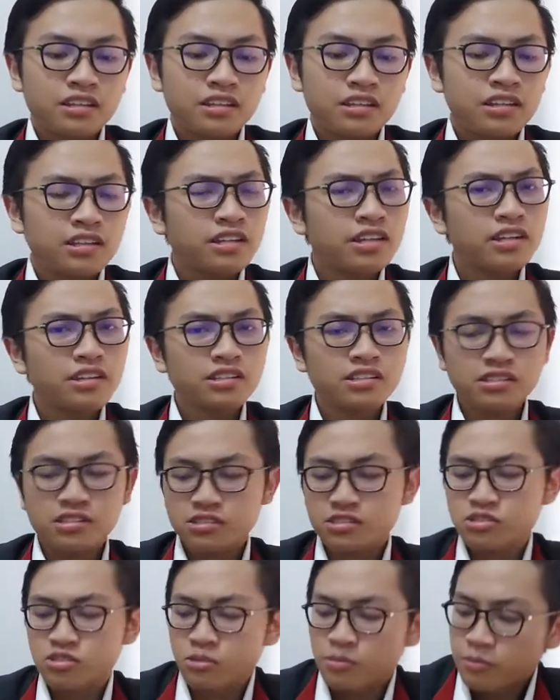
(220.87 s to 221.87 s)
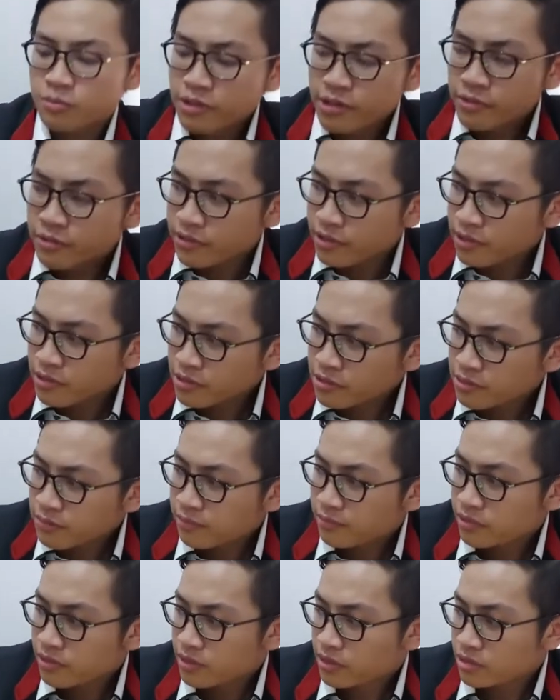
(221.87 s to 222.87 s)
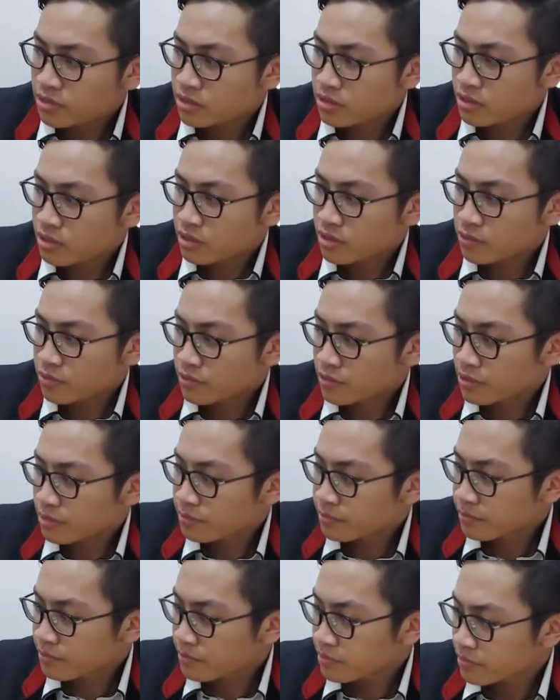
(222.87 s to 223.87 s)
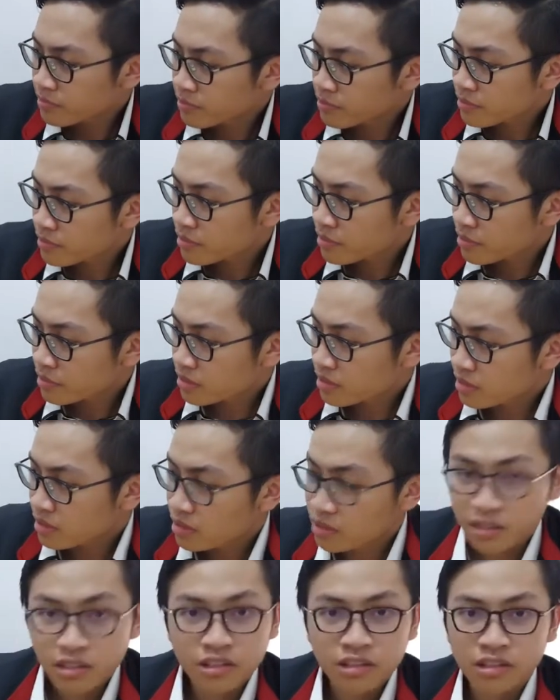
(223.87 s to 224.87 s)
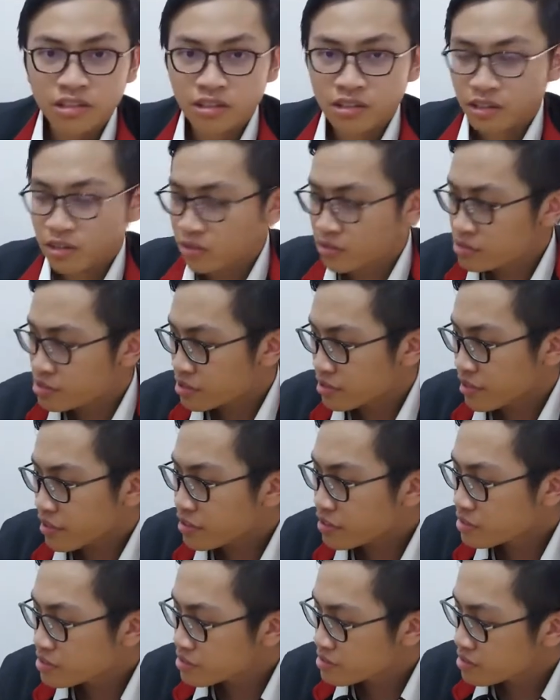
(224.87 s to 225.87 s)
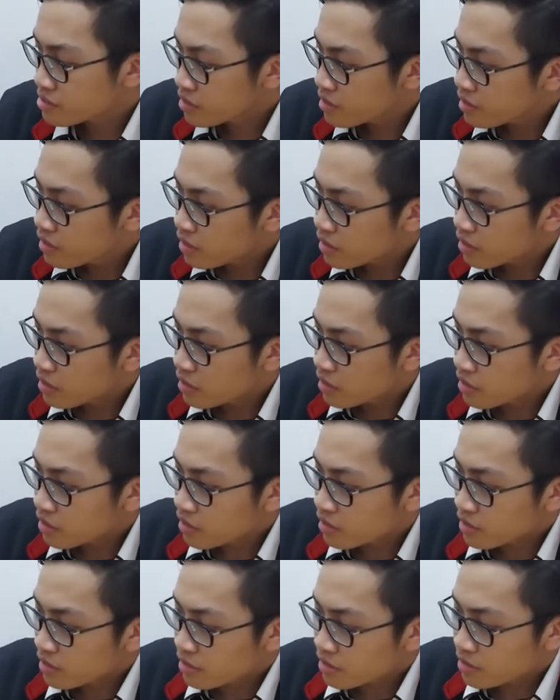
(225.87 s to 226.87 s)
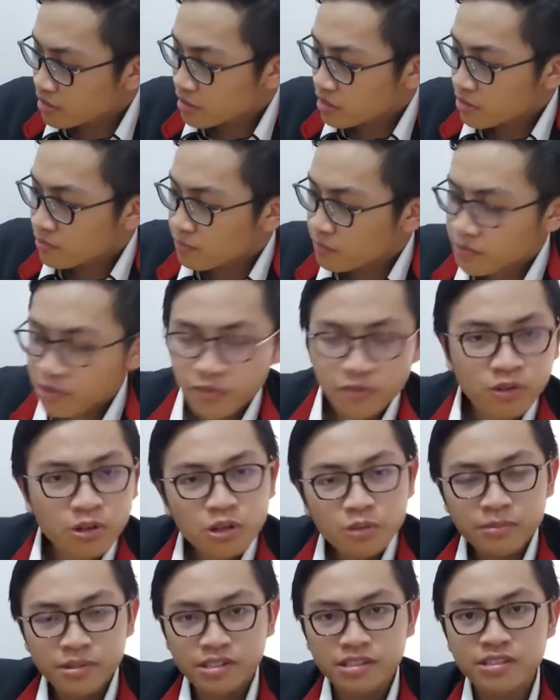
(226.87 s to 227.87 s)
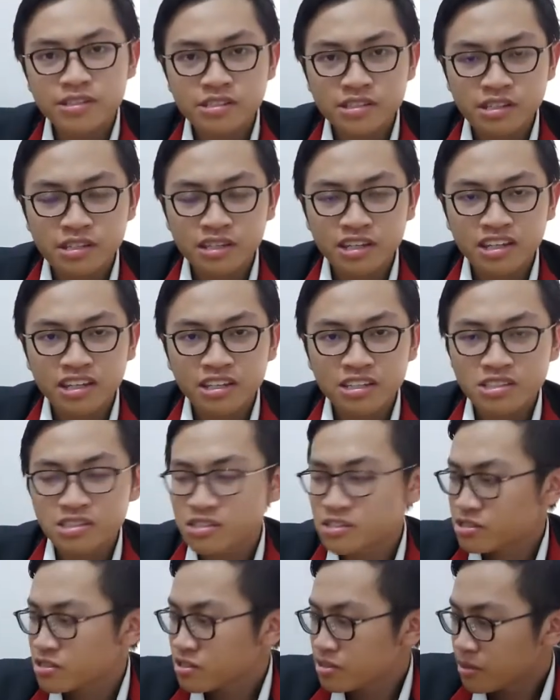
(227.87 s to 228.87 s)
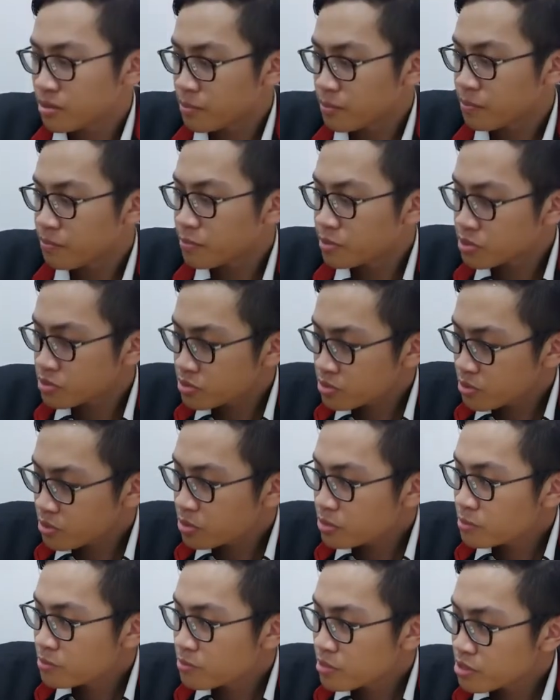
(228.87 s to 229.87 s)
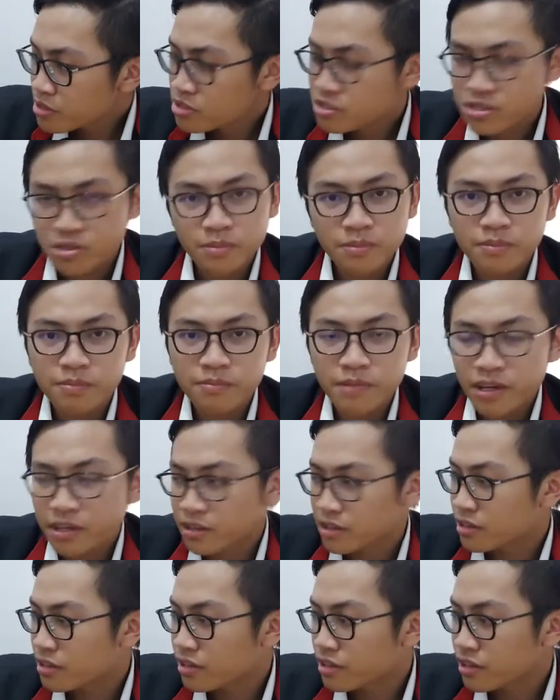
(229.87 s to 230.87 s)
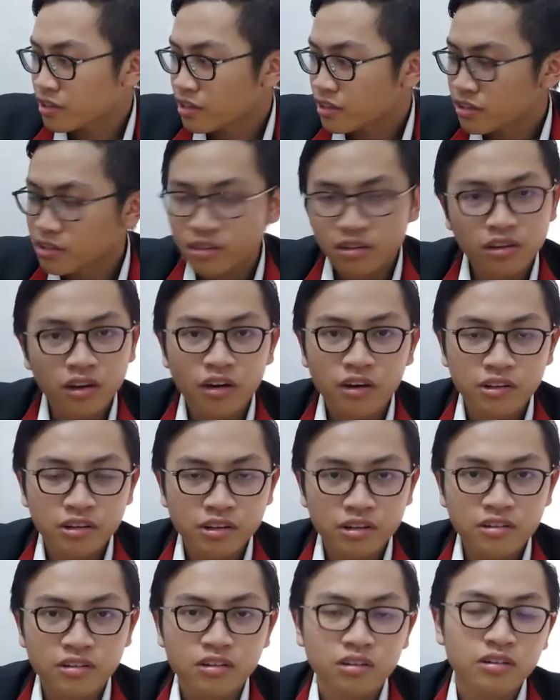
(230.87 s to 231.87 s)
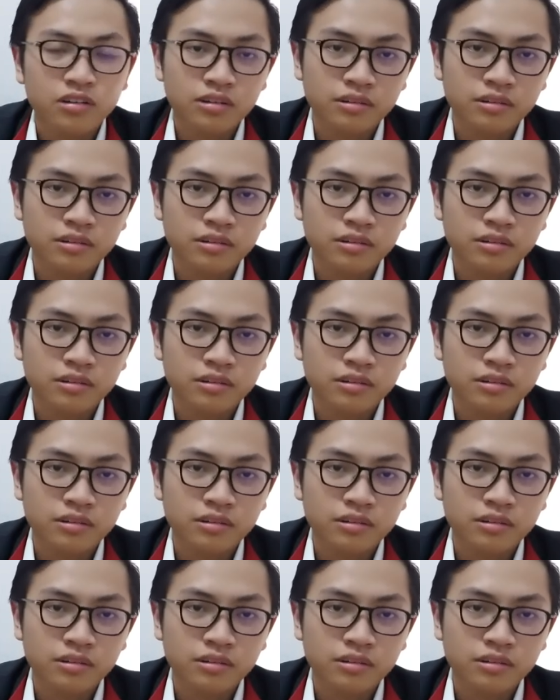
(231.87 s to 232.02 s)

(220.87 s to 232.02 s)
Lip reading: here are some preview from the Logitech. The performance is so much better than other